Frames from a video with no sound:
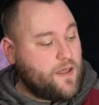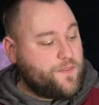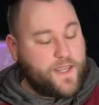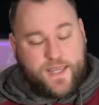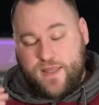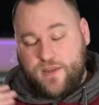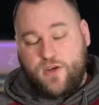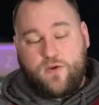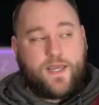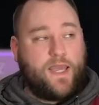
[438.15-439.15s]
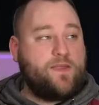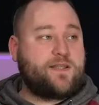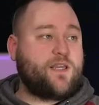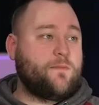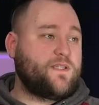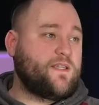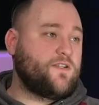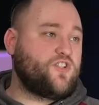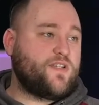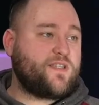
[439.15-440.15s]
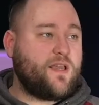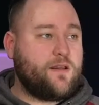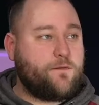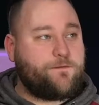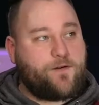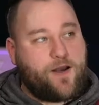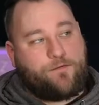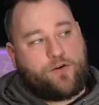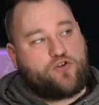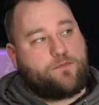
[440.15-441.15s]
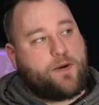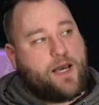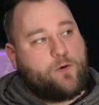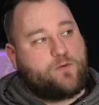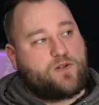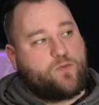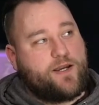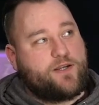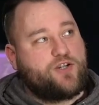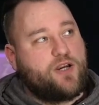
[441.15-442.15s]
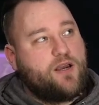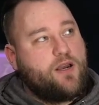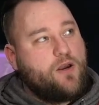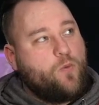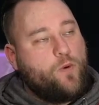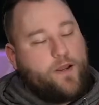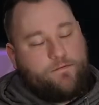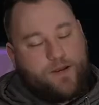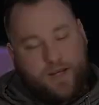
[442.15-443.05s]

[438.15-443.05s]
I think in the UK this comes in at just under £500, which with